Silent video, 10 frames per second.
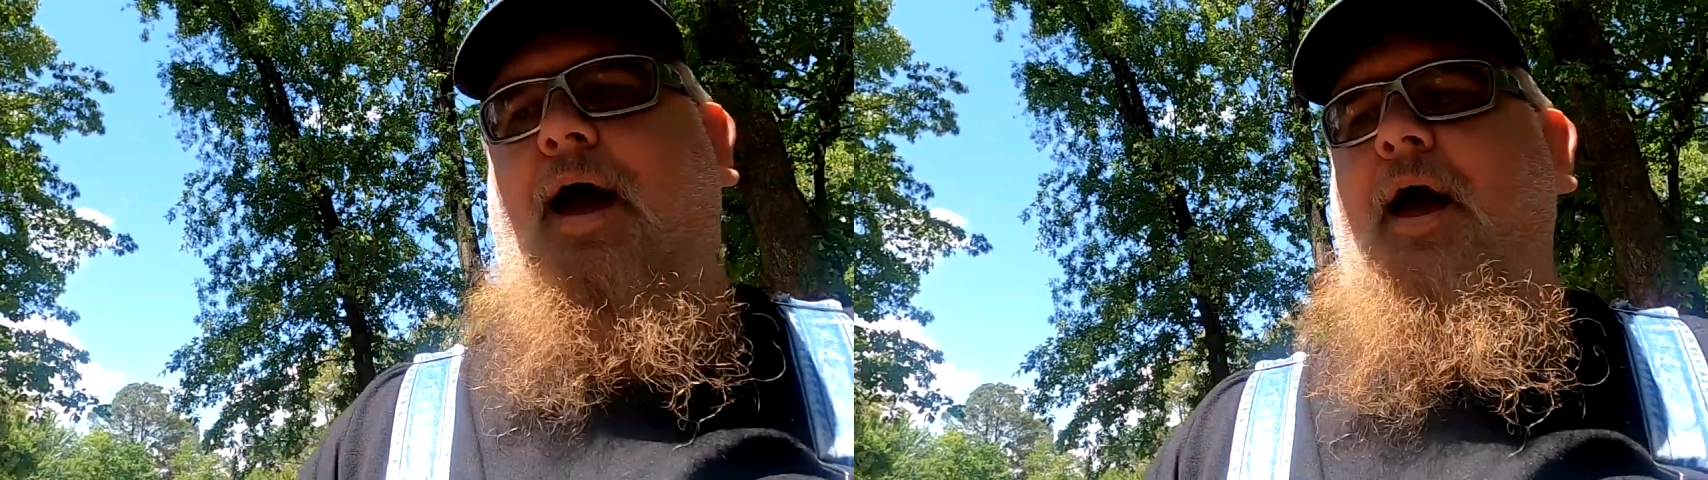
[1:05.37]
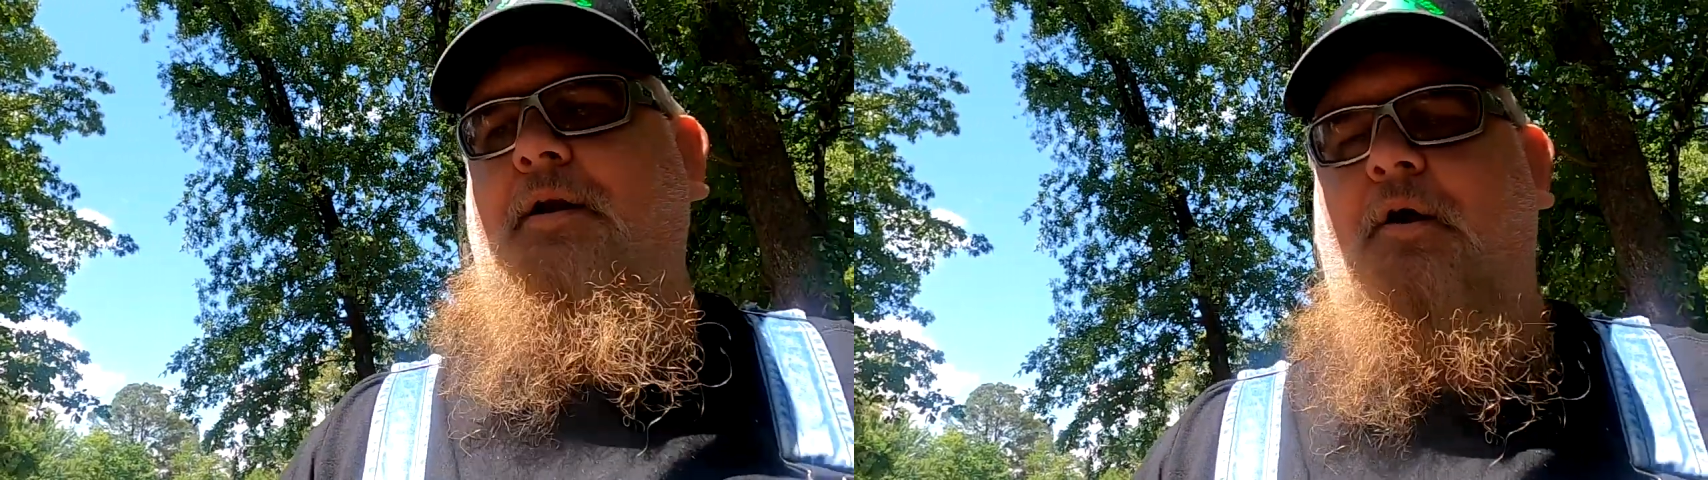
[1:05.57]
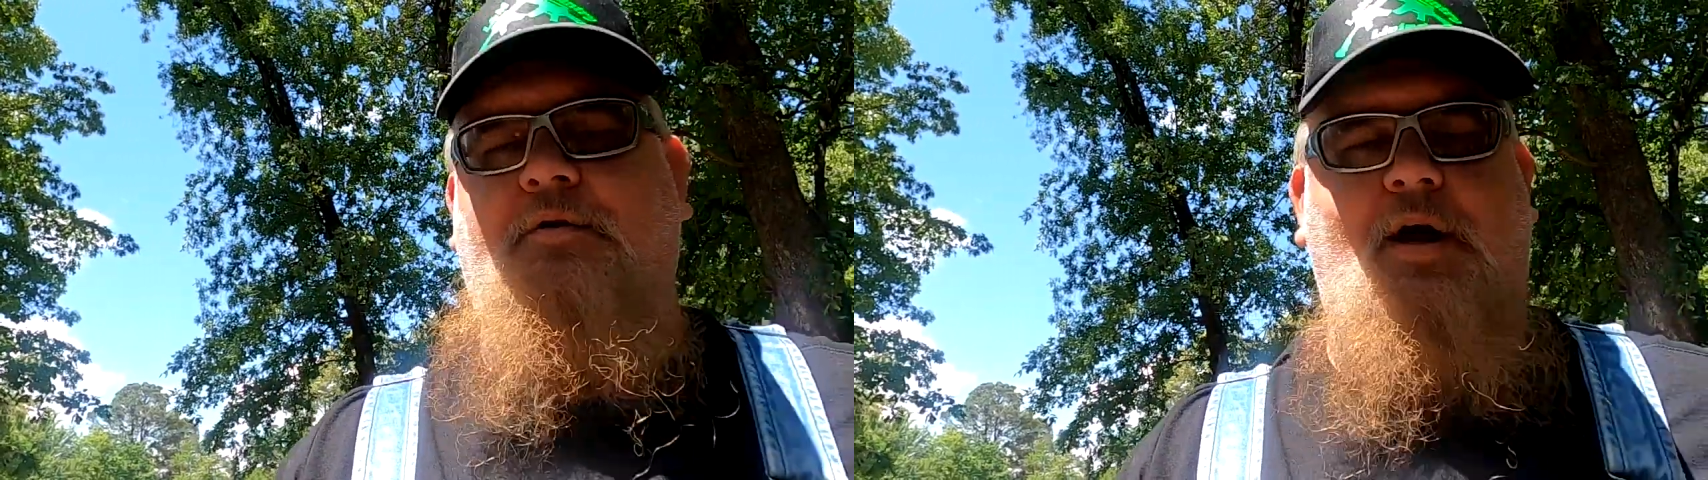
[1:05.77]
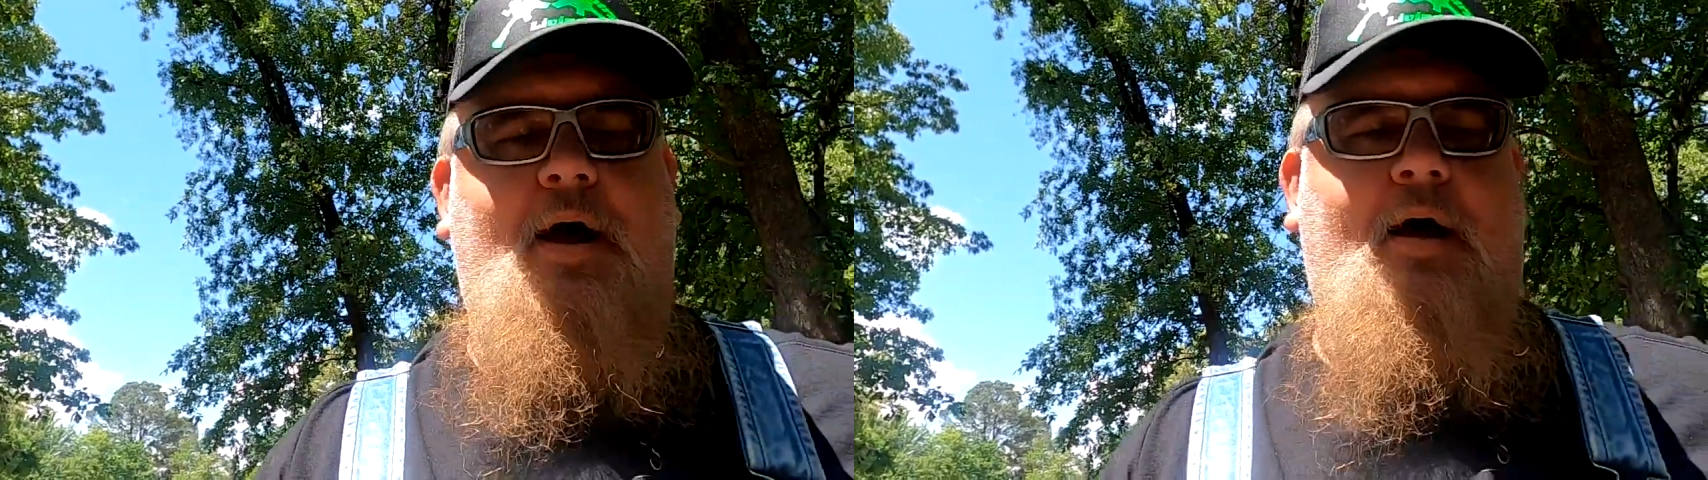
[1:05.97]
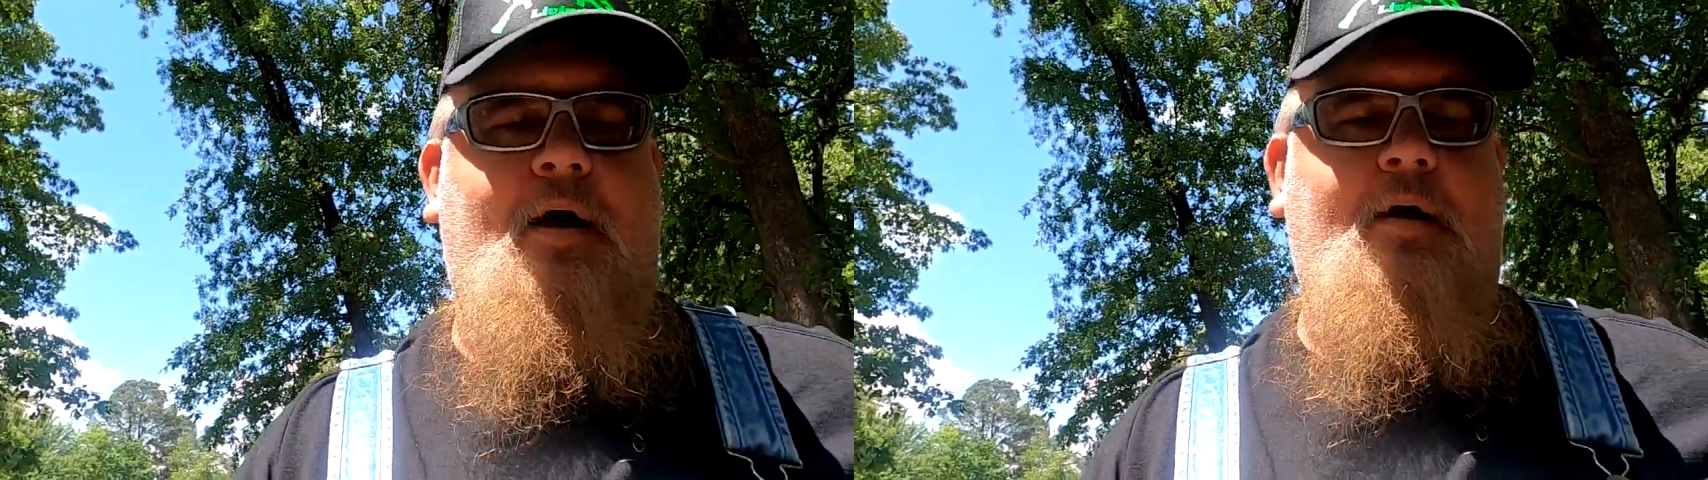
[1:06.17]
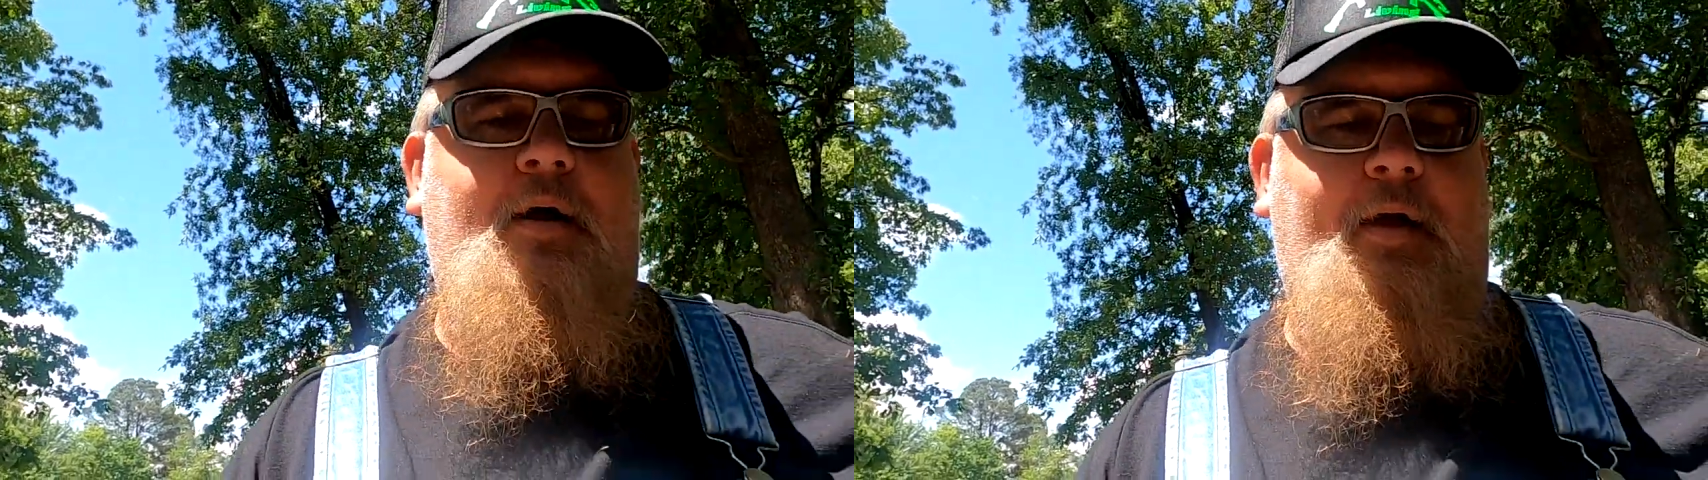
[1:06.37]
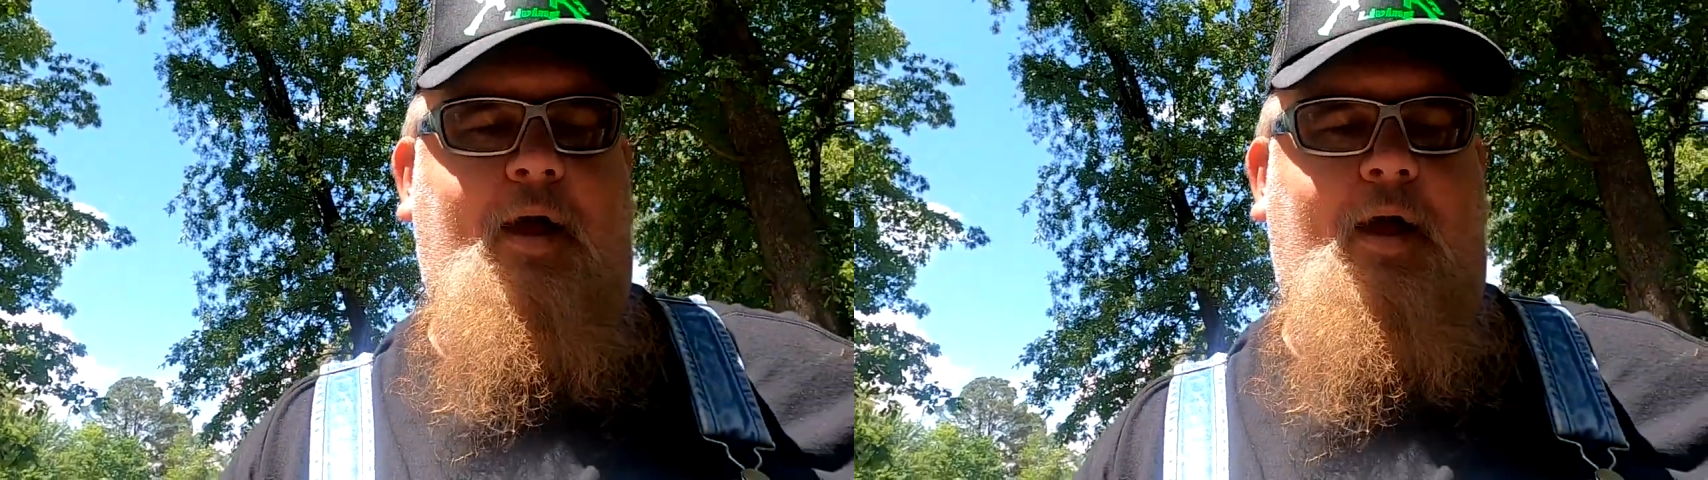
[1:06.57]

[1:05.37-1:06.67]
and